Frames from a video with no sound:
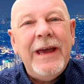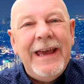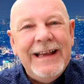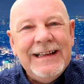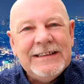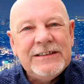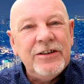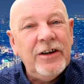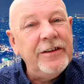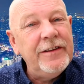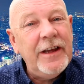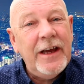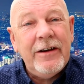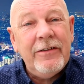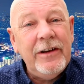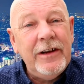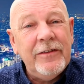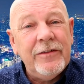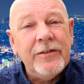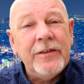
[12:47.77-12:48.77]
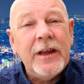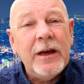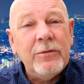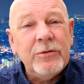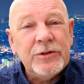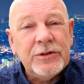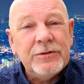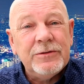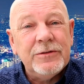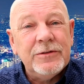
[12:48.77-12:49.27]
Inside there even there
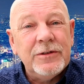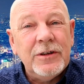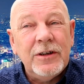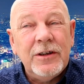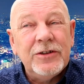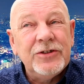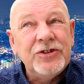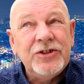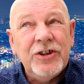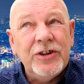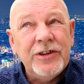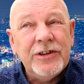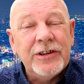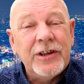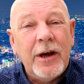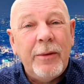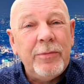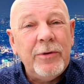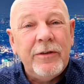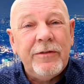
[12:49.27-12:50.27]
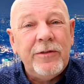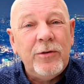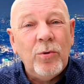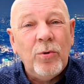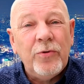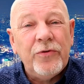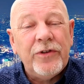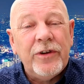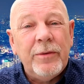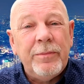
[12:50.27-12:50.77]
was a certain couple of
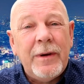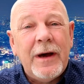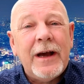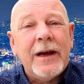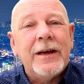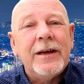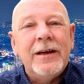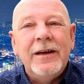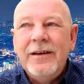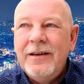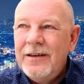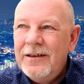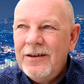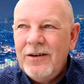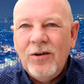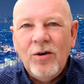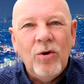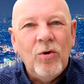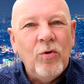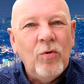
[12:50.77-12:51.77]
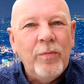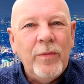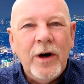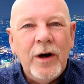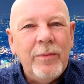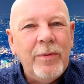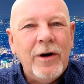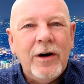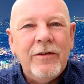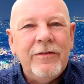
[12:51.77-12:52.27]
floors at the back all
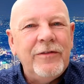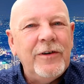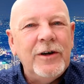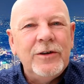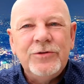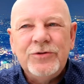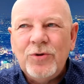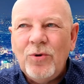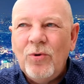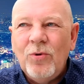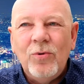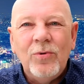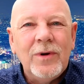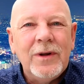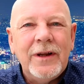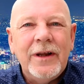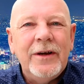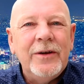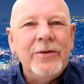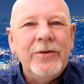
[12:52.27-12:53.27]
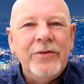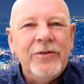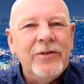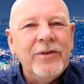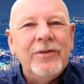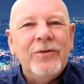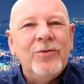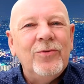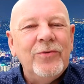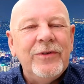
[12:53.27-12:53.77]
mobile phones, all clothes,
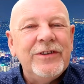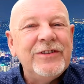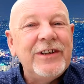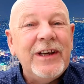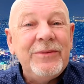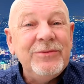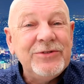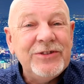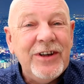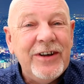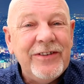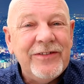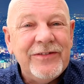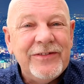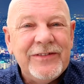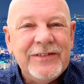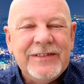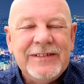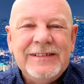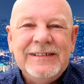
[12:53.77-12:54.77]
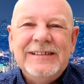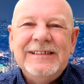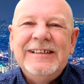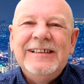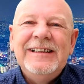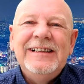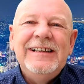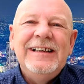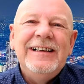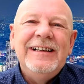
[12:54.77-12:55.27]
all the same stuff.
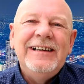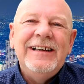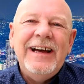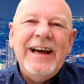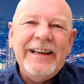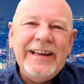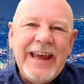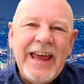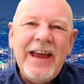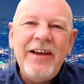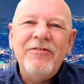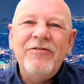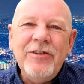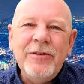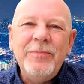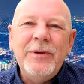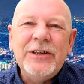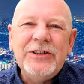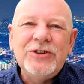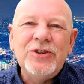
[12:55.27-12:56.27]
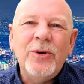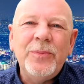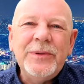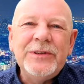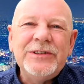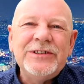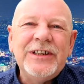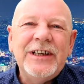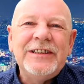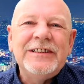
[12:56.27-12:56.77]
And every big
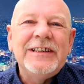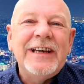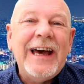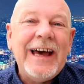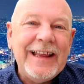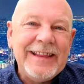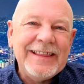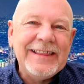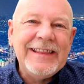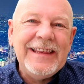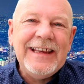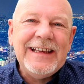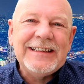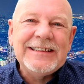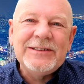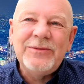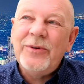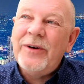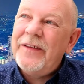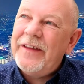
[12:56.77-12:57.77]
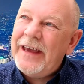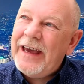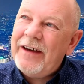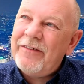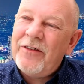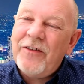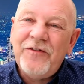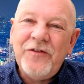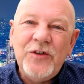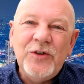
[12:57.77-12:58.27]
shopping centre had this where they
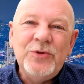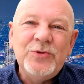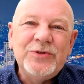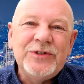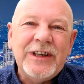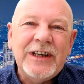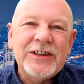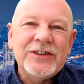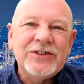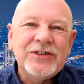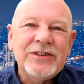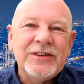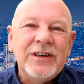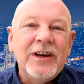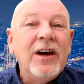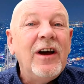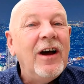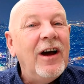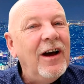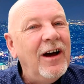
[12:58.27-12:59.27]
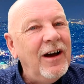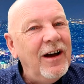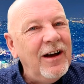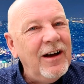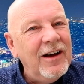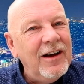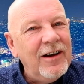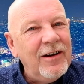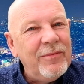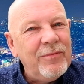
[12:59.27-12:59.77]
have a food section,
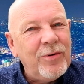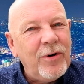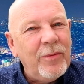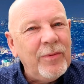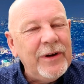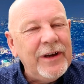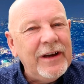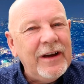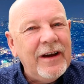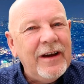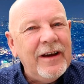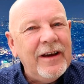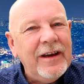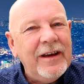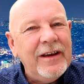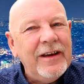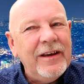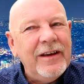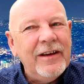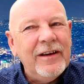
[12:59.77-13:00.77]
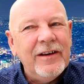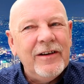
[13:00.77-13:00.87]
probably a